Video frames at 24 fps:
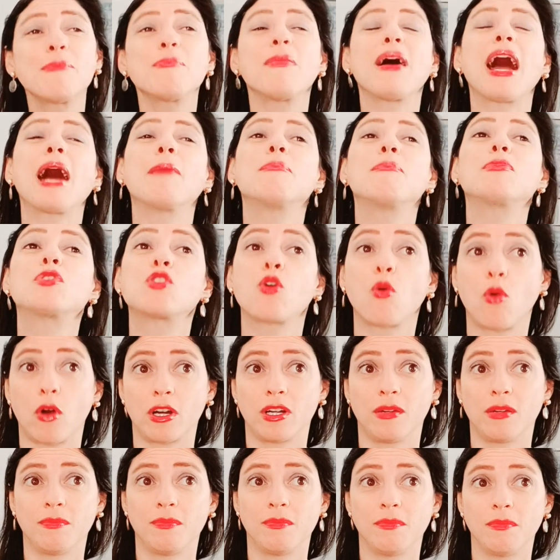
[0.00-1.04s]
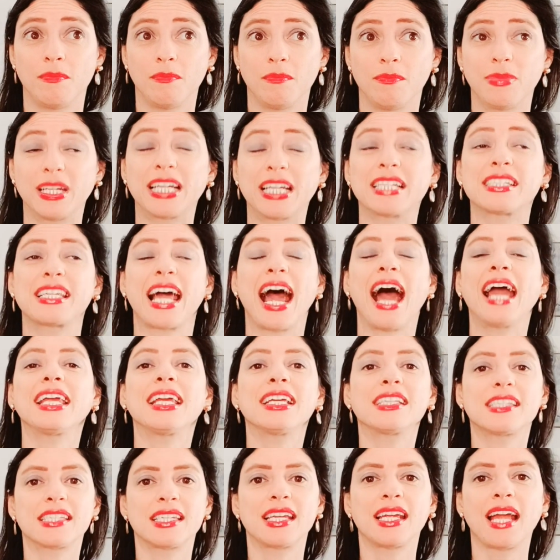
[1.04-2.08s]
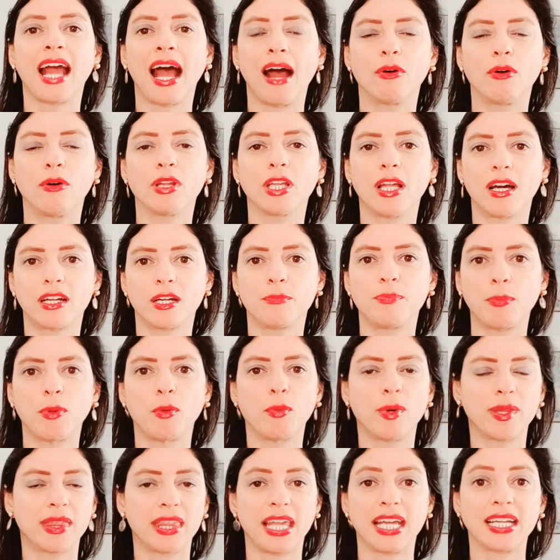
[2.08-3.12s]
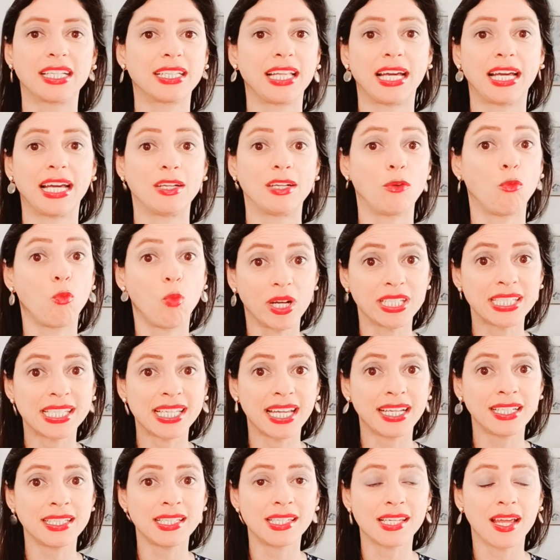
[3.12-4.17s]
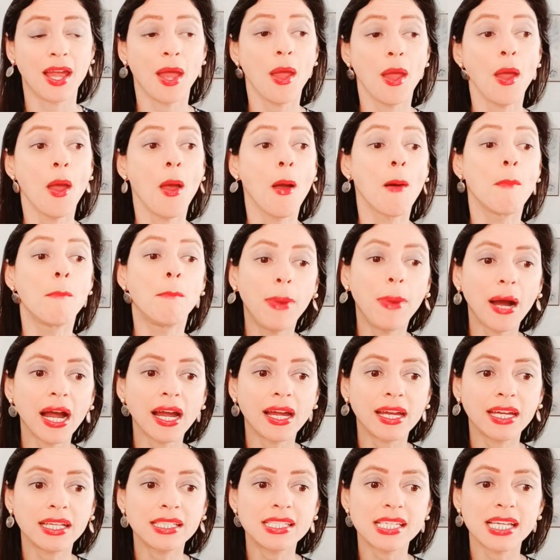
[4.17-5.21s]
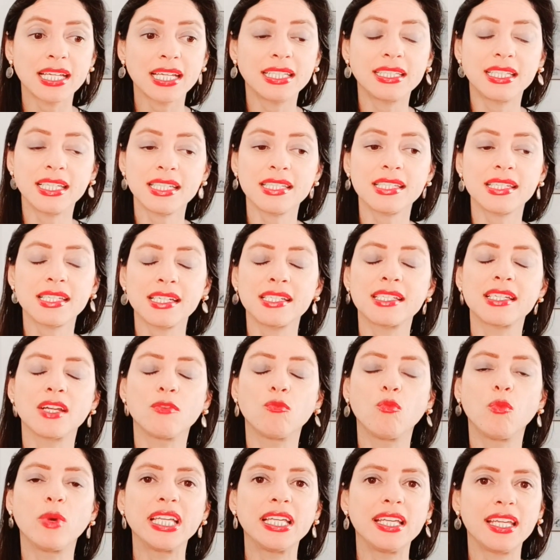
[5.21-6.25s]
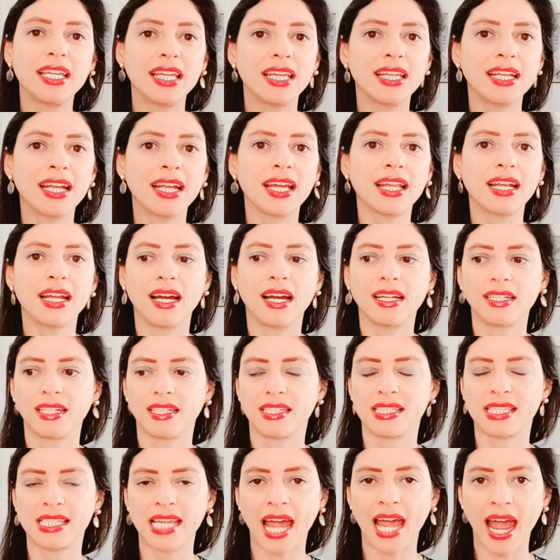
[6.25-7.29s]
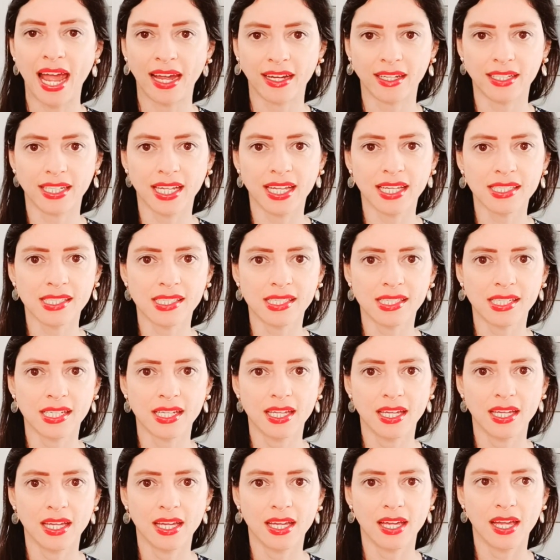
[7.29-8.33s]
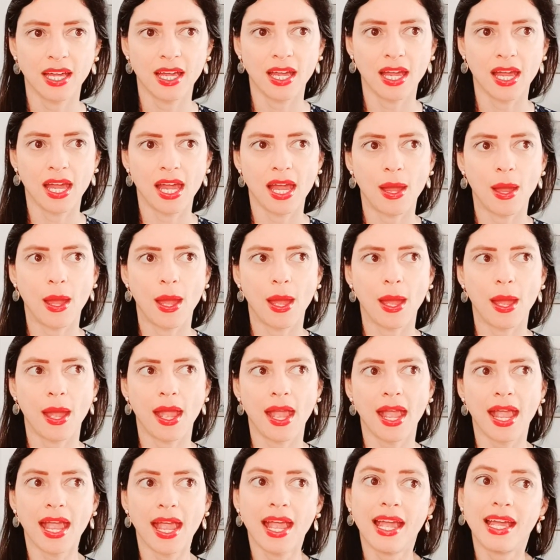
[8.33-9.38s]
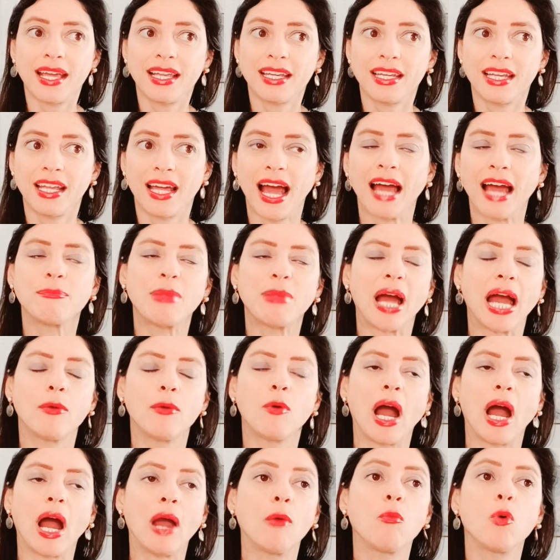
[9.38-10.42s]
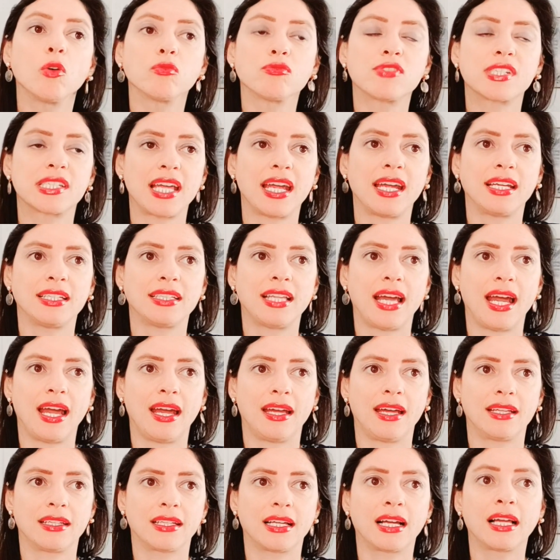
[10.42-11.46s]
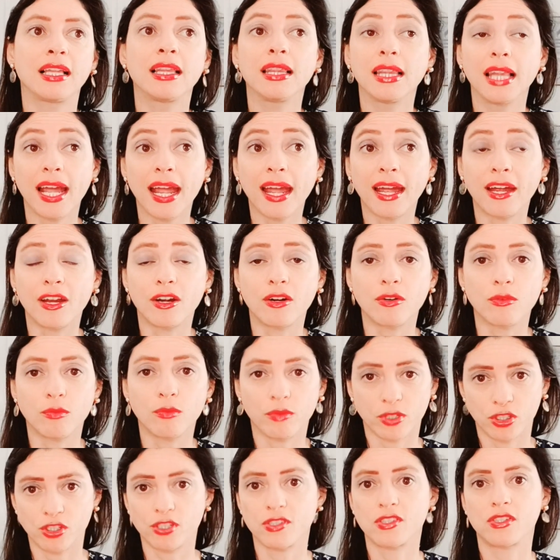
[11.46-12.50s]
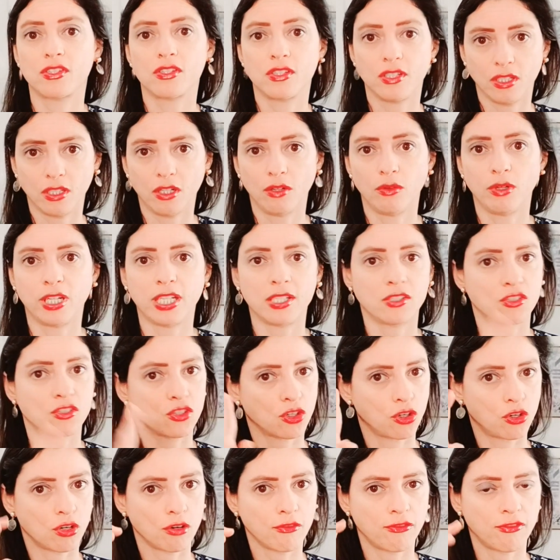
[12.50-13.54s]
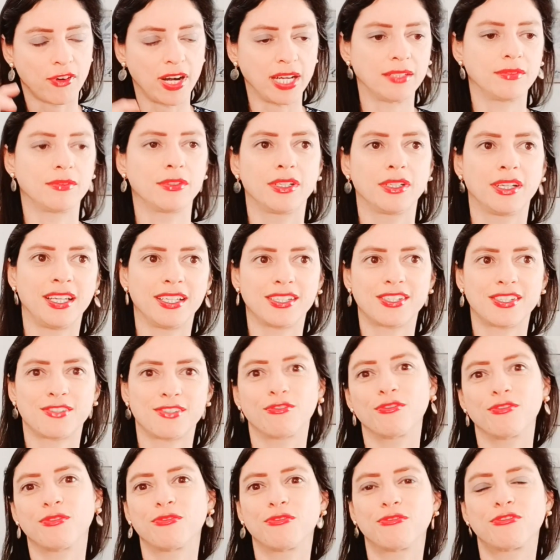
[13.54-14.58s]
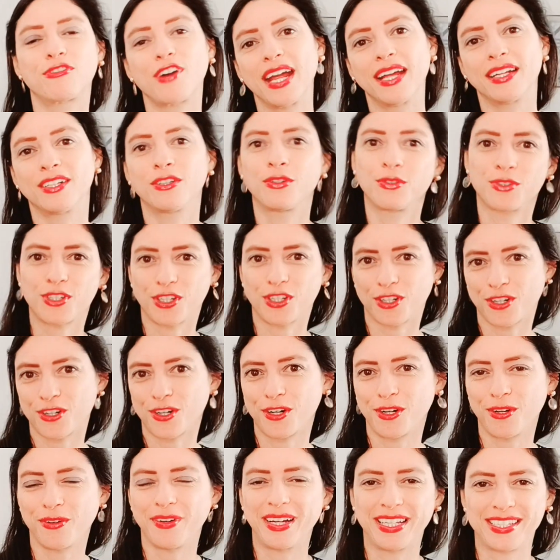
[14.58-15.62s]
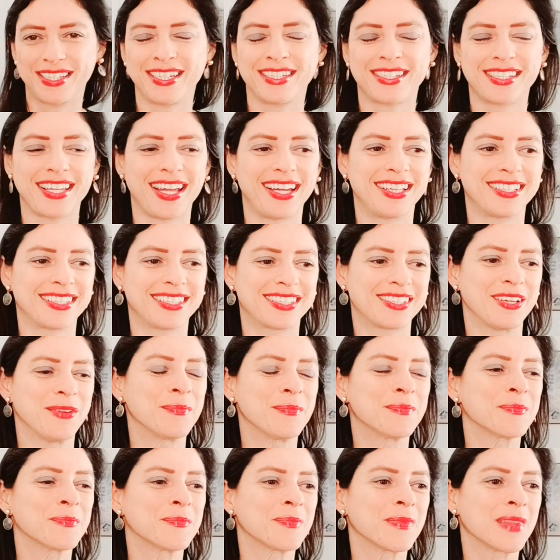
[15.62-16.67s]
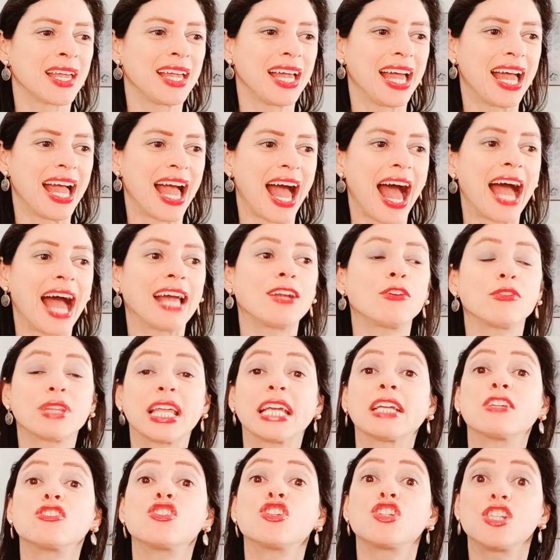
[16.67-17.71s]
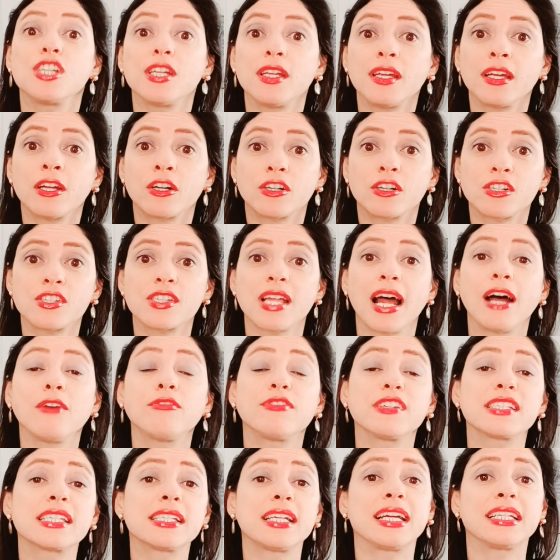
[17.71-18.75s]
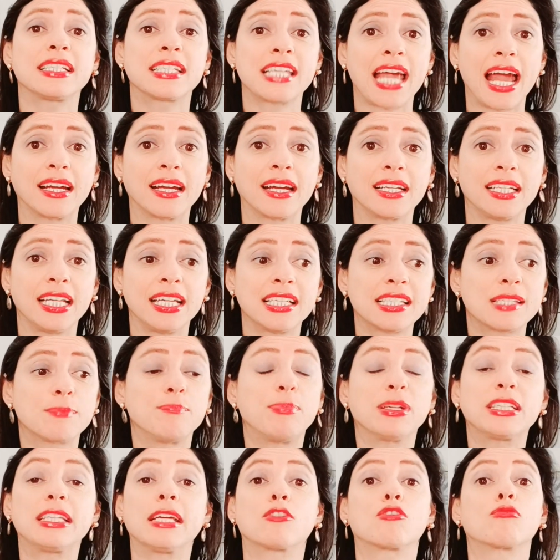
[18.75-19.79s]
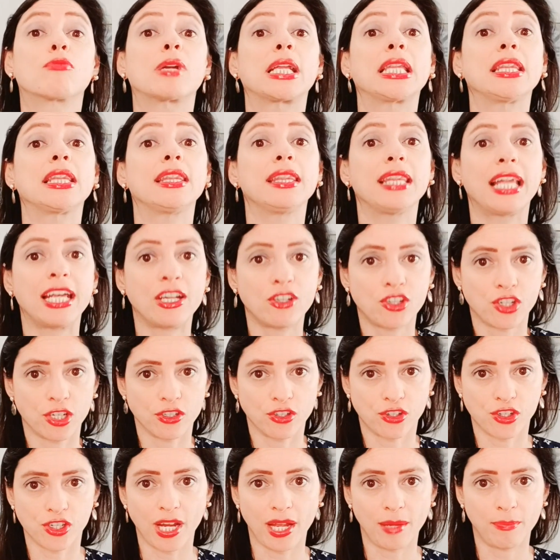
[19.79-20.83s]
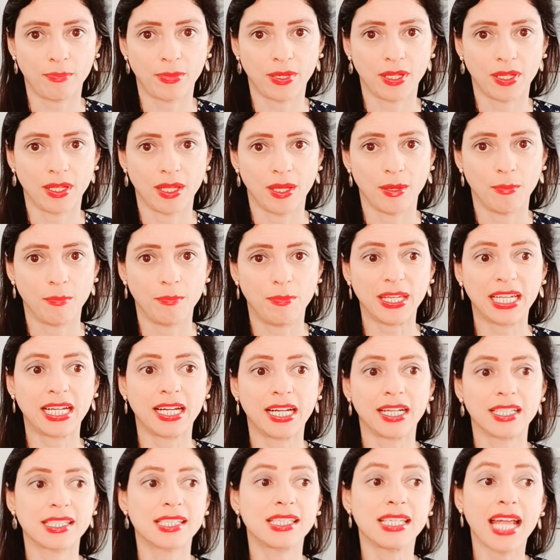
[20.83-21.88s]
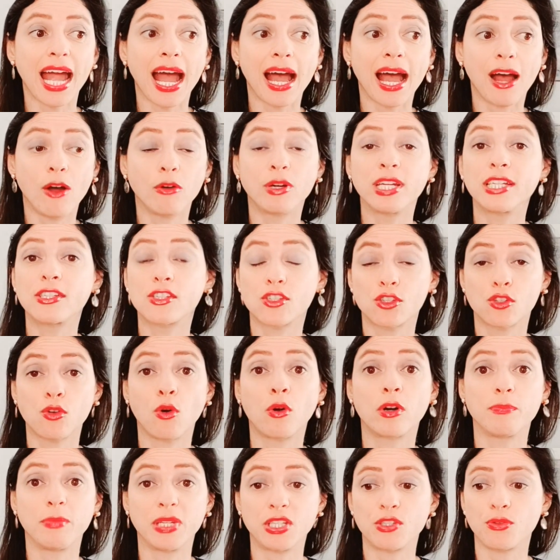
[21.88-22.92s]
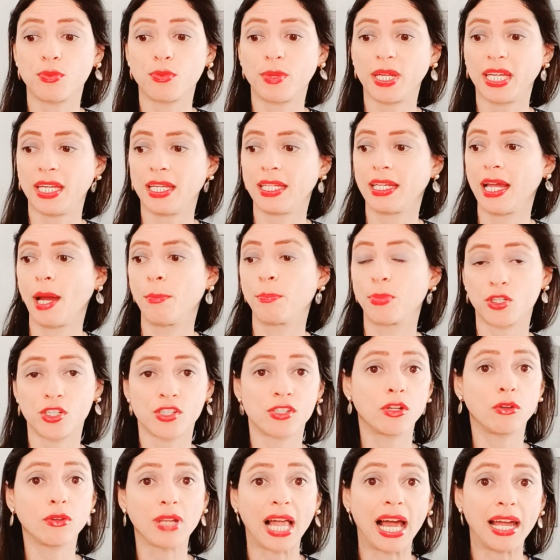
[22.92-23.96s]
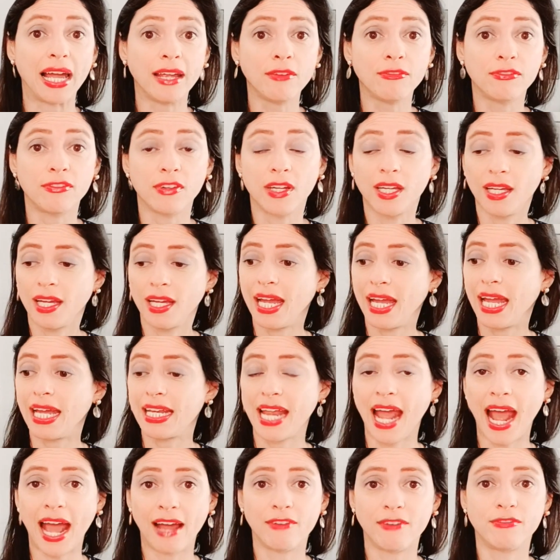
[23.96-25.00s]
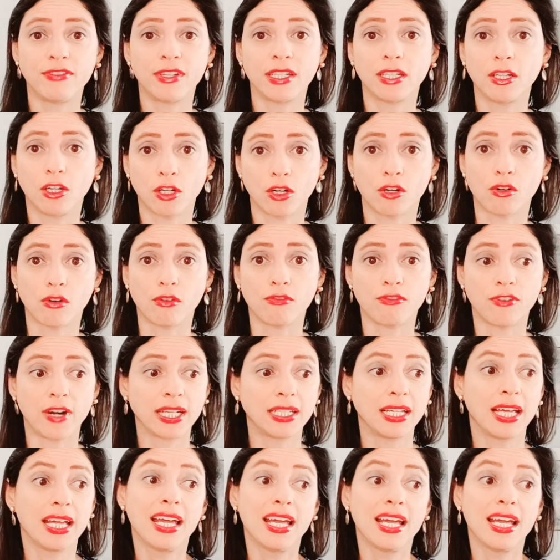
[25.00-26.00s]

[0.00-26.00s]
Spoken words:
I'm torn because I can see how a lot of people would think that it wasn't. But in this season, we needed an antagonist. And I won't say that Claire, which is, you know, his girlfriend, his friend, who's a girl, as he says, I don't think she herself is the antagonist, but their relationship, because now he's torn between a personal life and having a girlfriend